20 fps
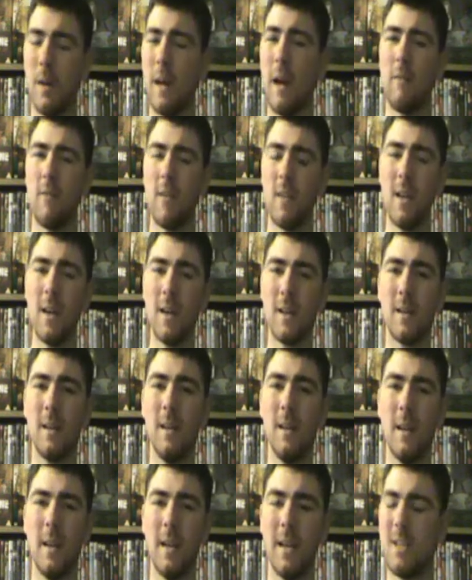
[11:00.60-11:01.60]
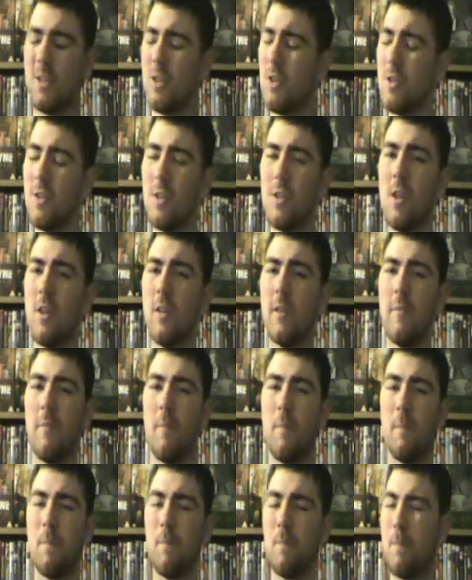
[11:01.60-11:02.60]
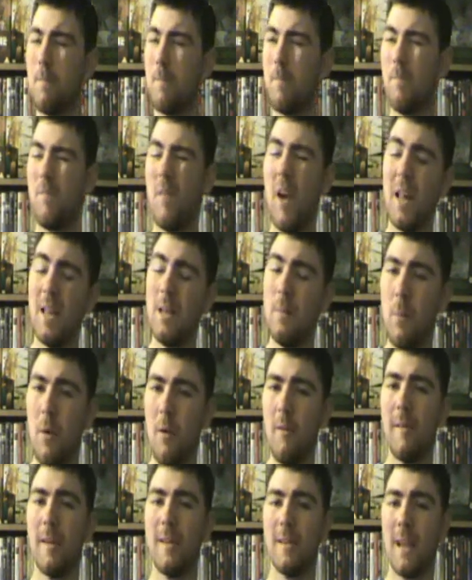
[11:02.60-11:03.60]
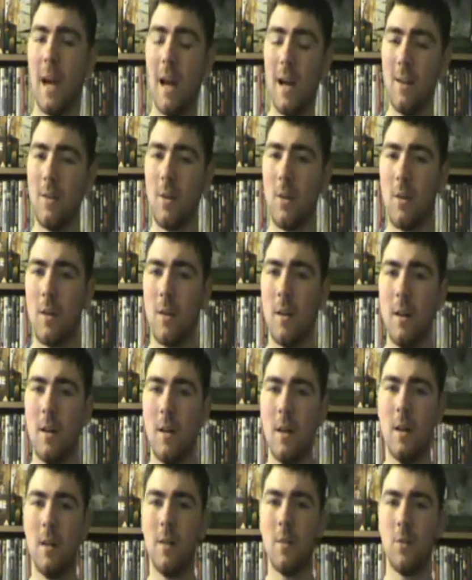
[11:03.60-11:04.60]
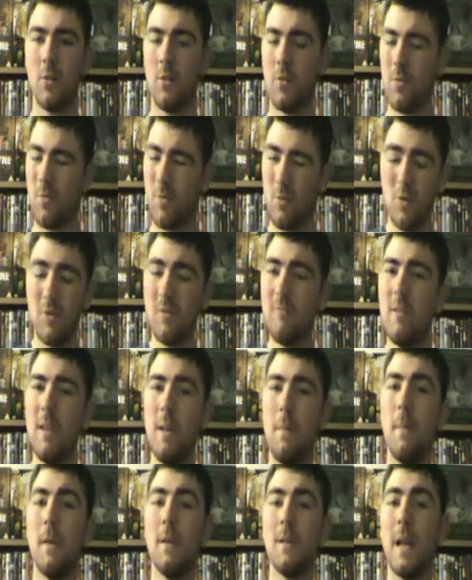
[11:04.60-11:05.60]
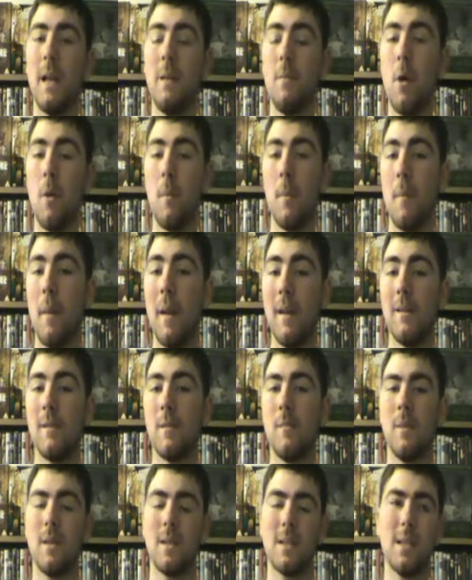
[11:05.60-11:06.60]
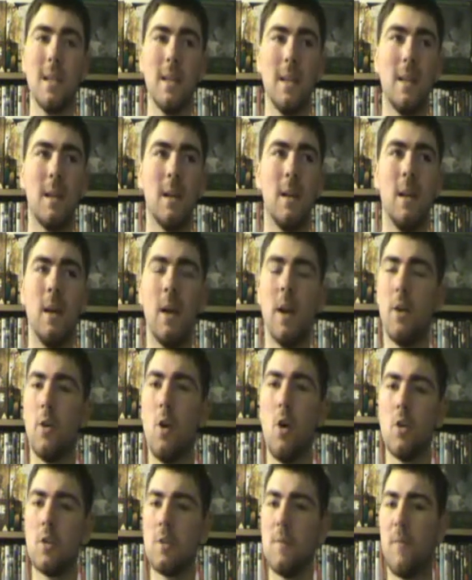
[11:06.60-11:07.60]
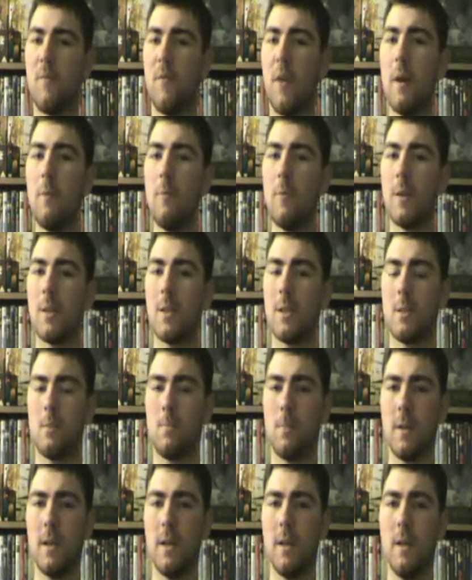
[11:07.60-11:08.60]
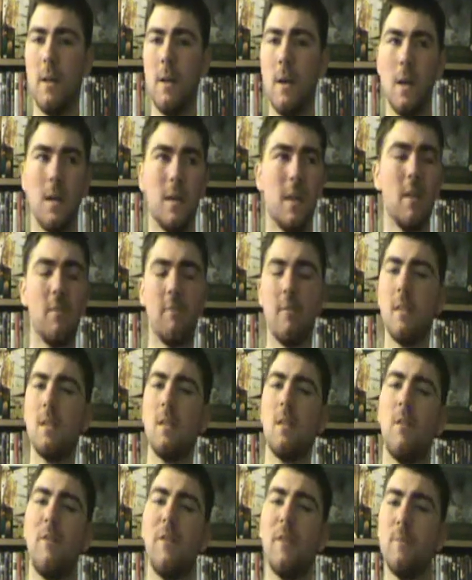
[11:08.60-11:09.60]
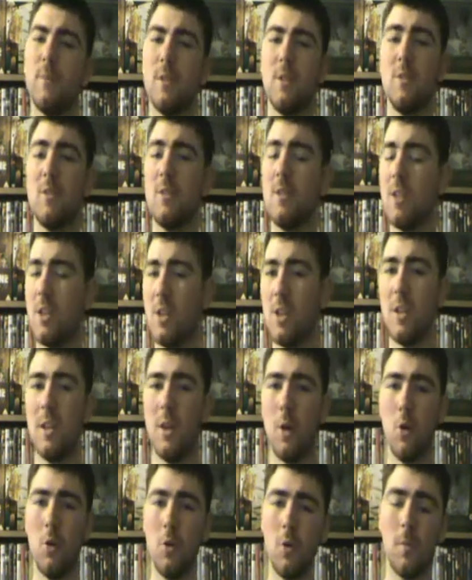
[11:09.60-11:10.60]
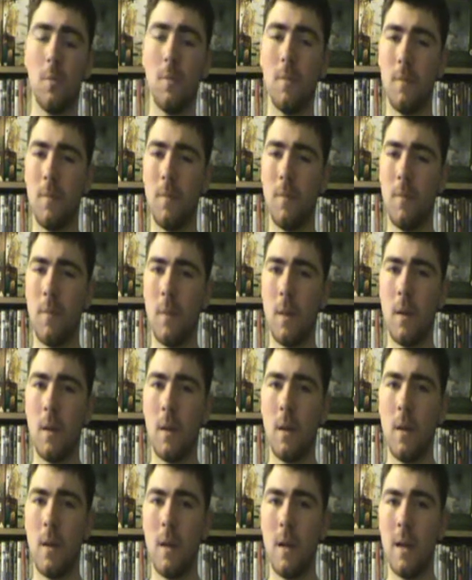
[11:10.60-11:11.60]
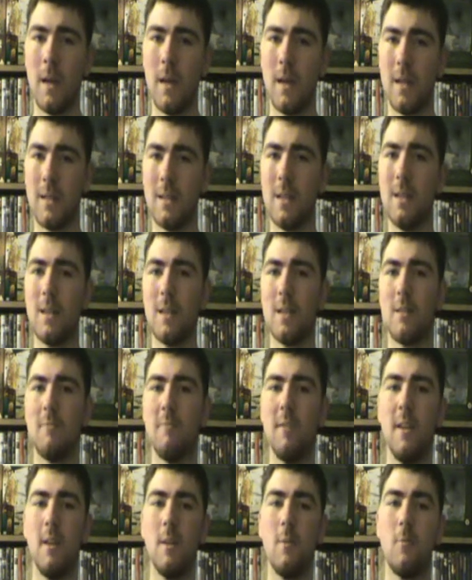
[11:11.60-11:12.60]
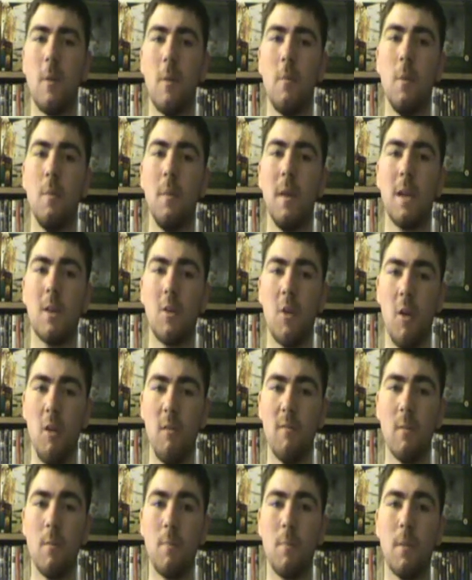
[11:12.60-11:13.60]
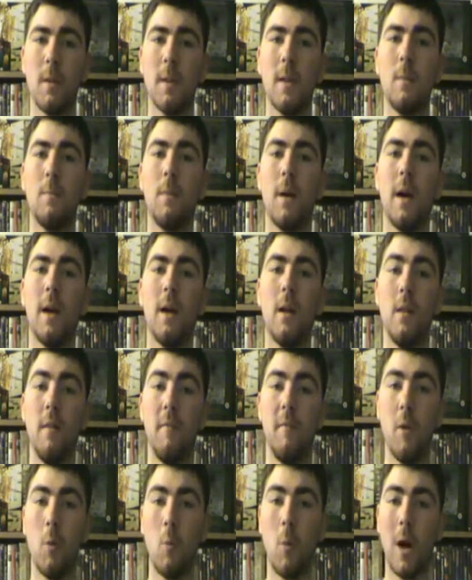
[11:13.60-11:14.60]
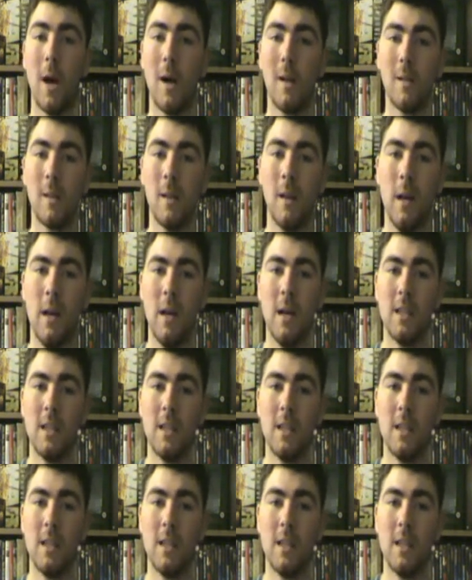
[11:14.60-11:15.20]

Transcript: But after that, it's just a lot of fairly boring dialogue. It doesn't really build any more momentum. It's like an awesome firework display, then the rest of the film is just the journey home. It's at this arena when we meet Cora, played by Olivia Wilde.